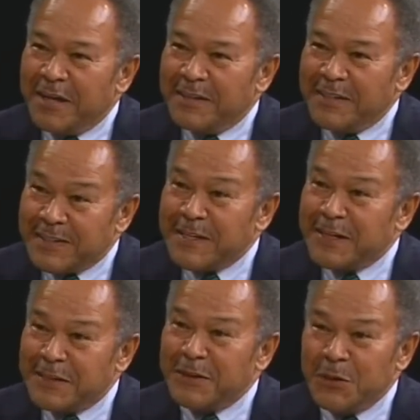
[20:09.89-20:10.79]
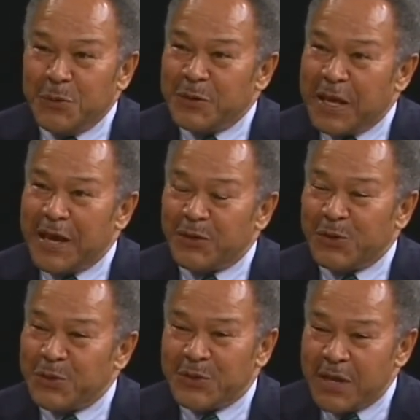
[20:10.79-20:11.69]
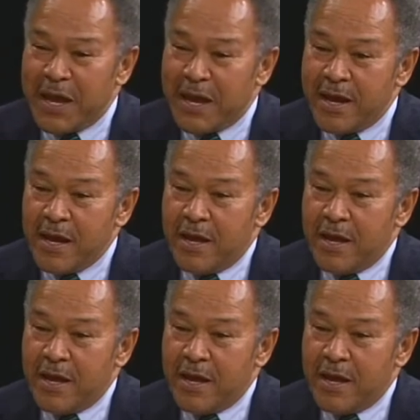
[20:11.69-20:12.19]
listening to newscasters say,